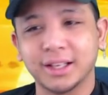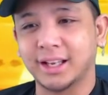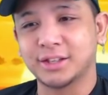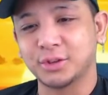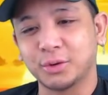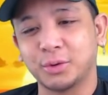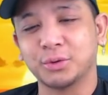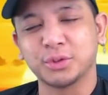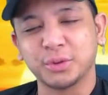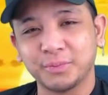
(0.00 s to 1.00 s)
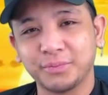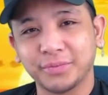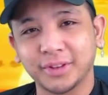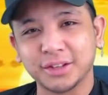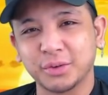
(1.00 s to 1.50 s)
That's so wholesome.
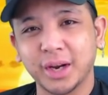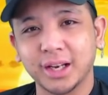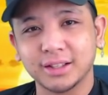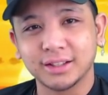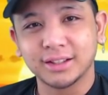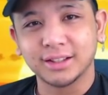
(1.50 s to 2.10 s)
That's great.